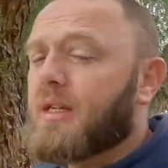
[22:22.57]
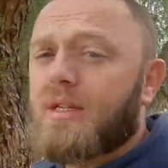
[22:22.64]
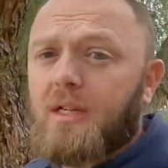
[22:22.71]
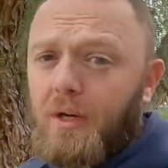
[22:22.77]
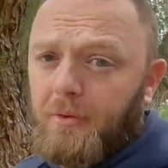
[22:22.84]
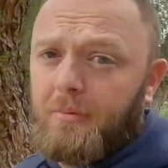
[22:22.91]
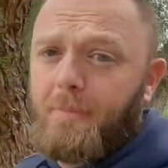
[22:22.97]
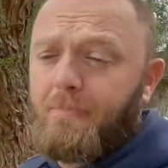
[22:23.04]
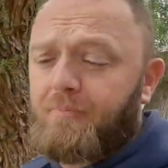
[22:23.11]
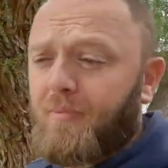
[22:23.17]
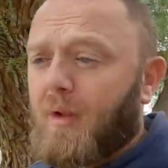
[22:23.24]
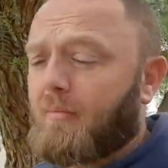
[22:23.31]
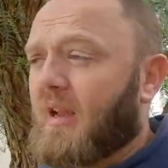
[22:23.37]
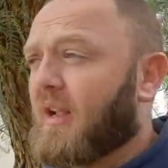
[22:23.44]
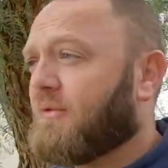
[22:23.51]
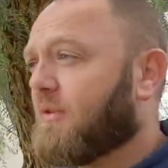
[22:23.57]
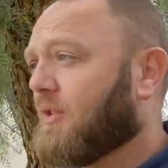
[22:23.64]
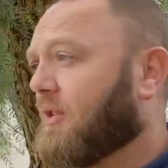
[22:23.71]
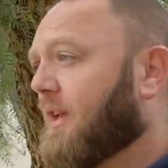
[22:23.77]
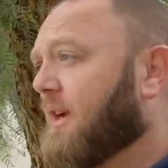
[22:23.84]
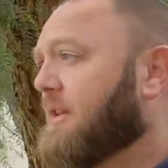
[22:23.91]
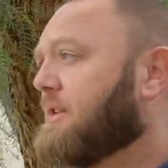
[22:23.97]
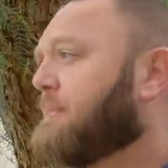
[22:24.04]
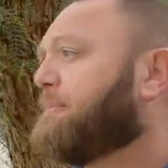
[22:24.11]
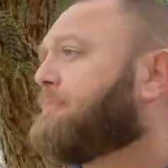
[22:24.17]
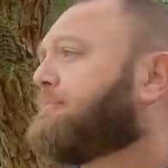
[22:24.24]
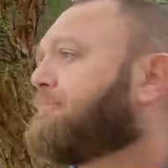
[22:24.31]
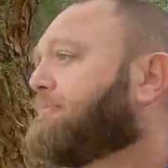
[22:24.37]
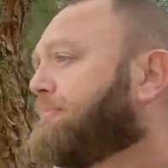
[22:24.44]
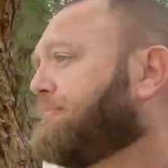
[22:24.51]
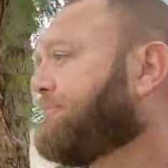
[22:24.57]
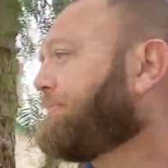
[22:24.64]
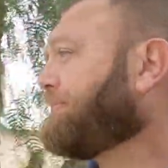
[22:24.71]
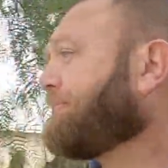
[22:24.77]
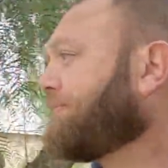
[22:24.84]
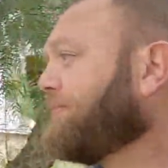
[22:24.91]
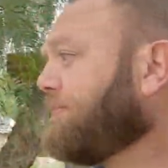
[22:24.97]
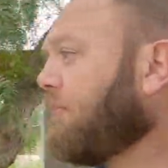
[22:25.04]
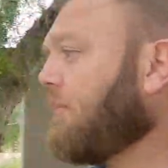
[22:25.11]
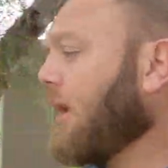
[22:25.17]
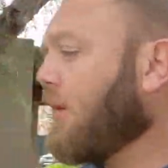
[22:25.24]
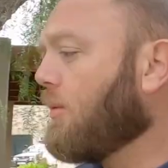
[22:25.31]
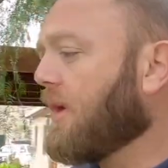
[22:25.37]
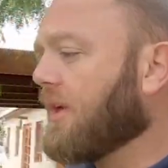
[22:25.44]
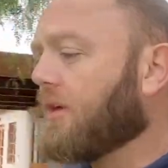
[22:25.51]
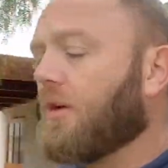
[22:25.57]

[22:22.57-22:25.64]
So, plan for today is we